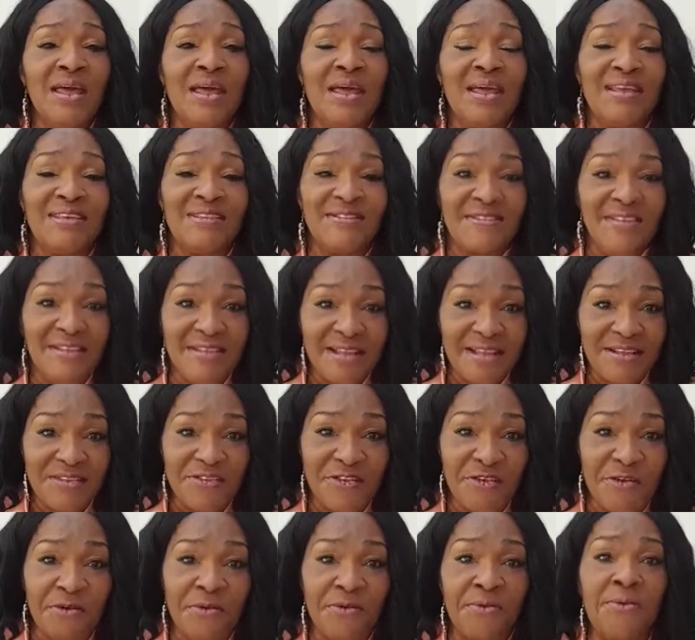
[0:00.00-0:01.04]
a
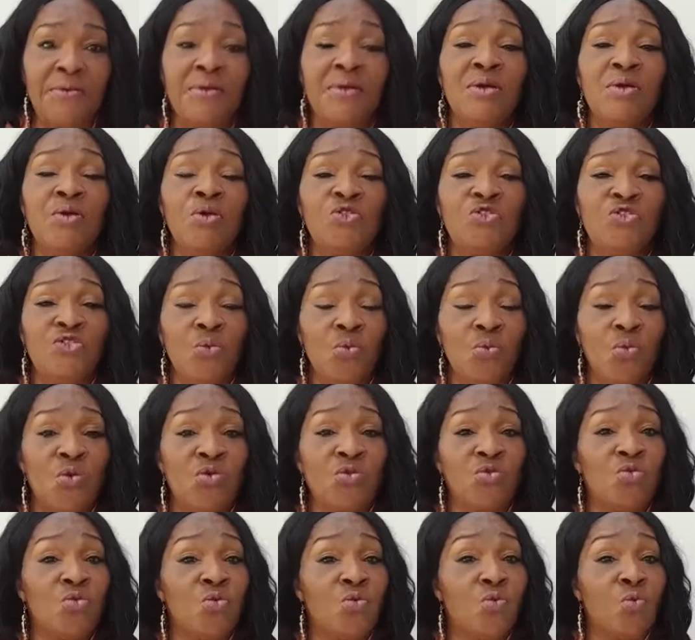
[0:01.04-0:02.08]
senator,
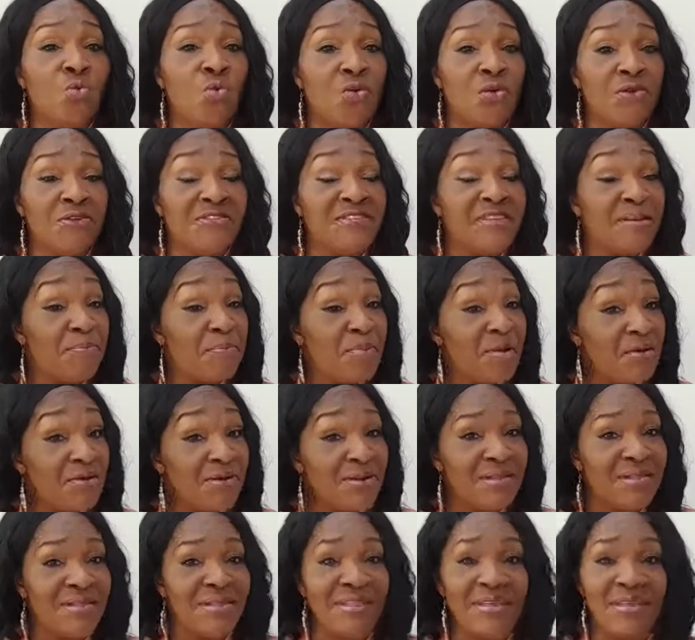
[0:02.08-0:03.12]
someone who was
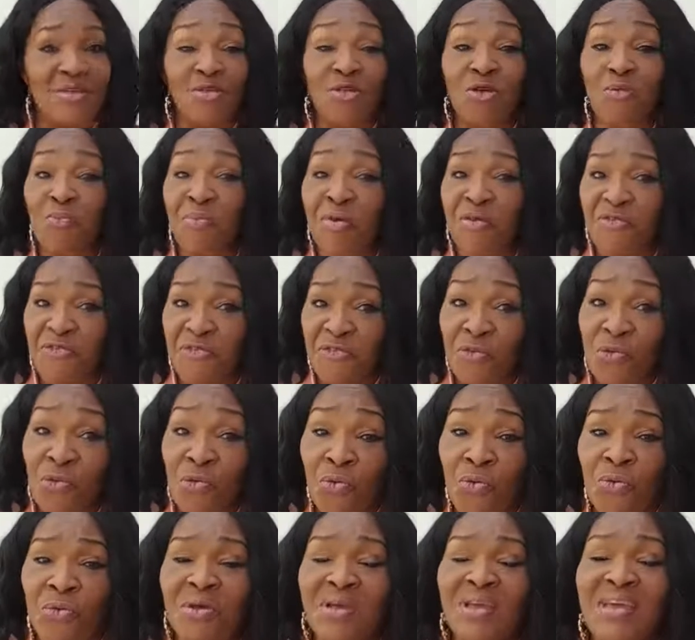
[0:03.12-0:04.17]
apparently number
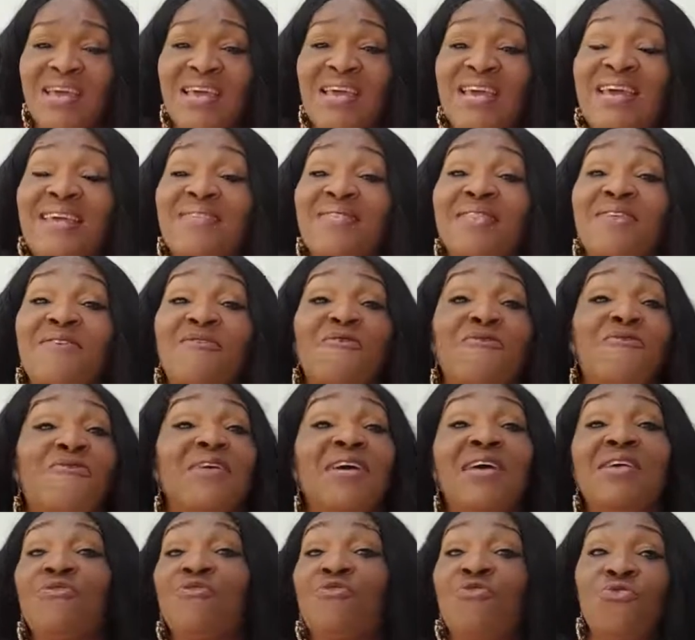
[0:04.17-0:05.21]
4 in the
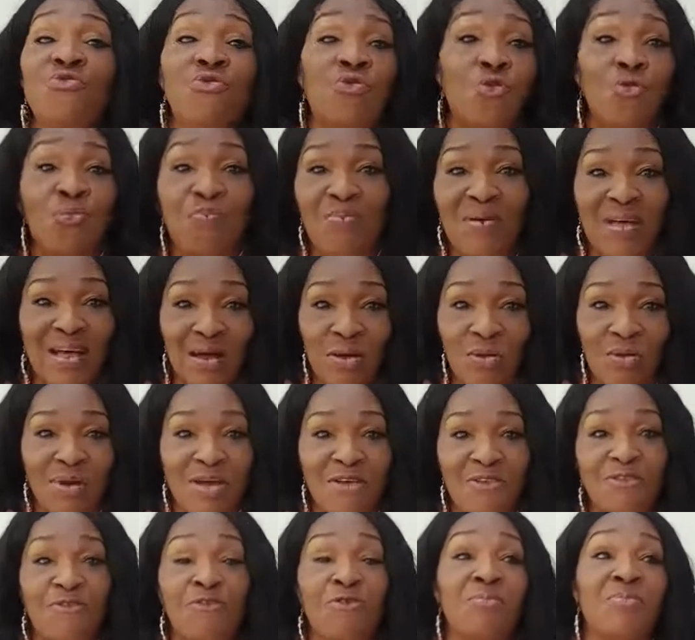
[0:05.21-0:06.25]
federal
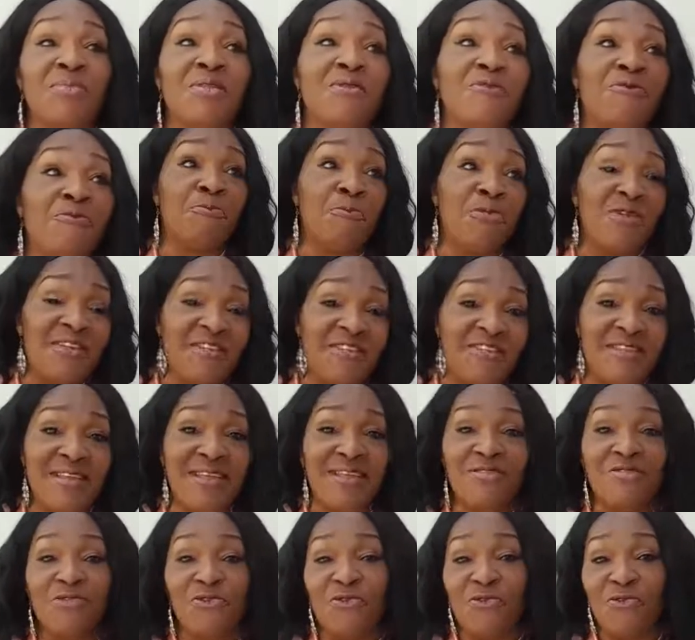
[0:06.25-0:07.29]
power, from the
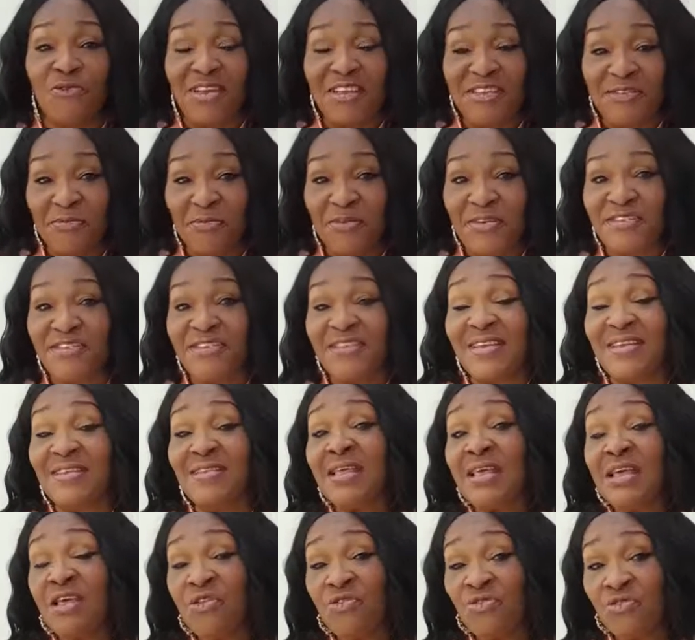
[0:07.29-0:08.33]
president, vice president,
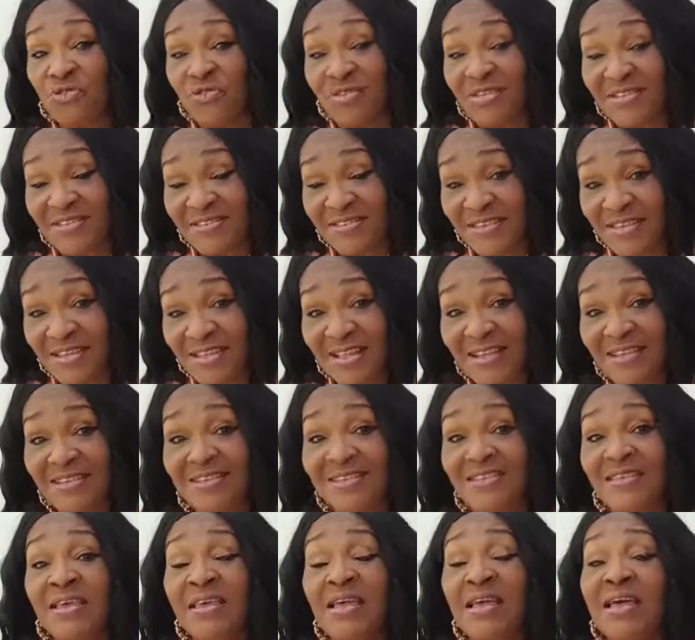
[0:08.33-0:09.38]
to the
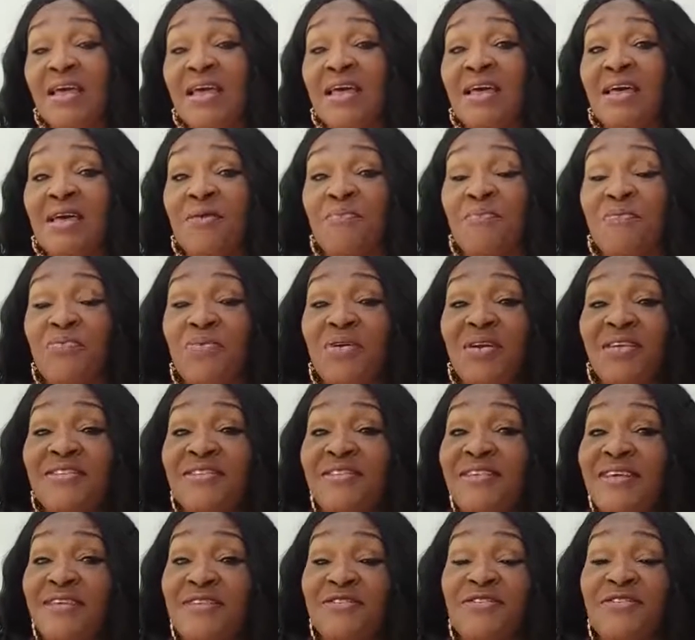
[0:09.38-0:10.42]
Senate
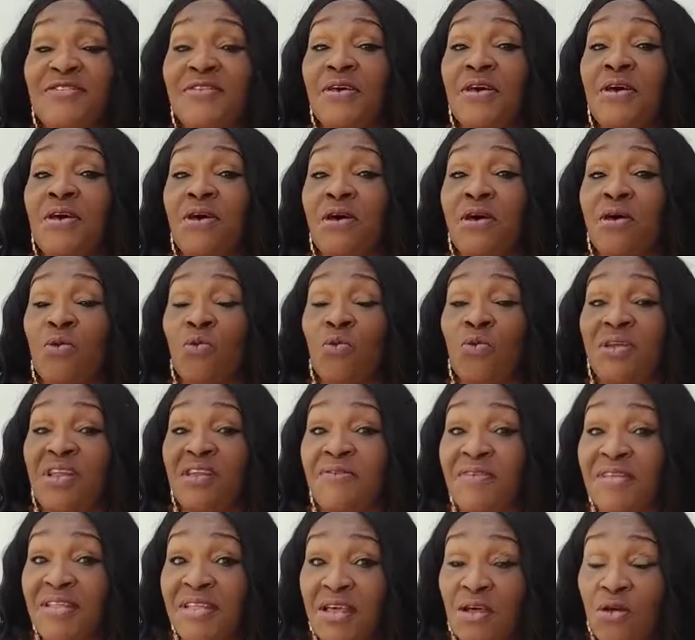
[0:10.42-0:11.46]
president,
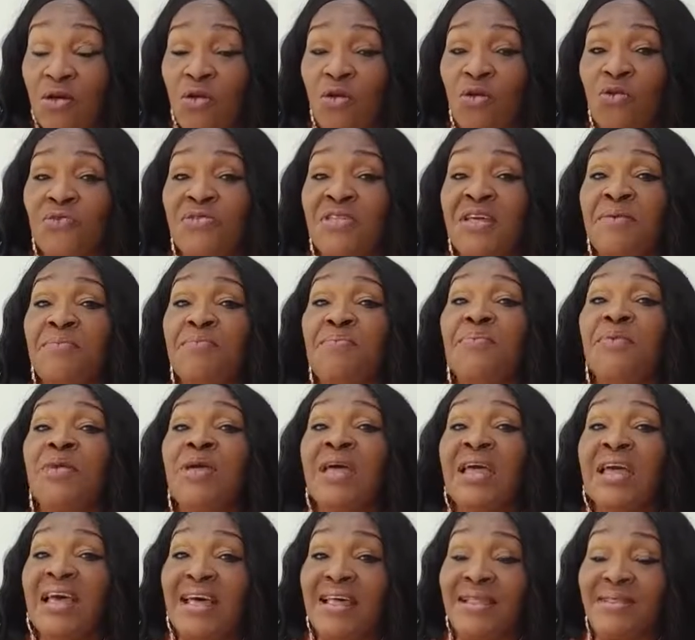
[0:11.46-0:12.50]
whatever they call them,
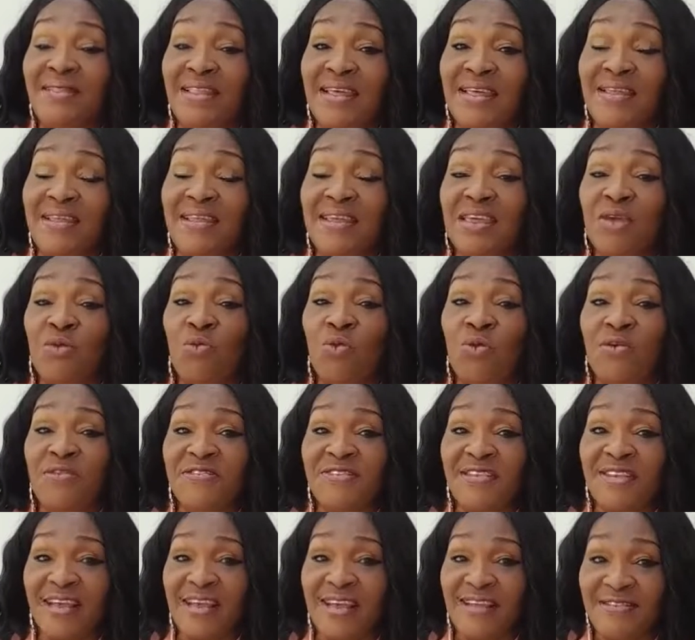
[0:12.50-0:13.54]
and then he
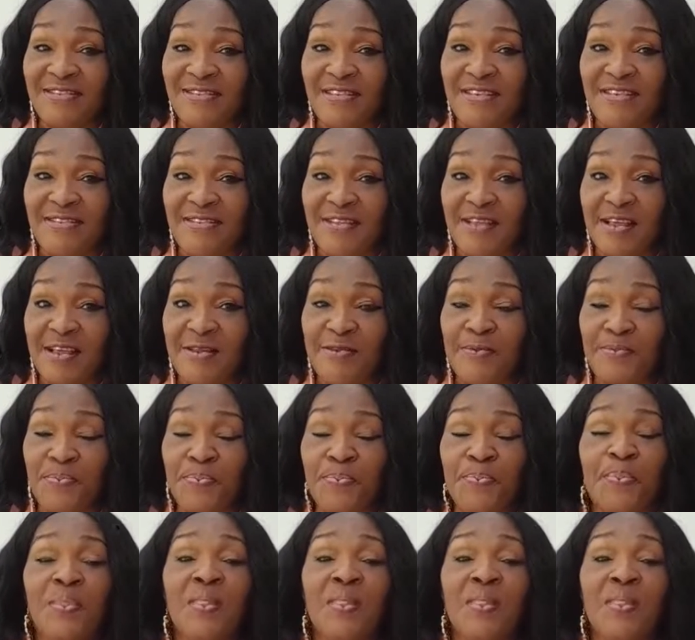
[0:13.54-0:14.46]
was the assistant.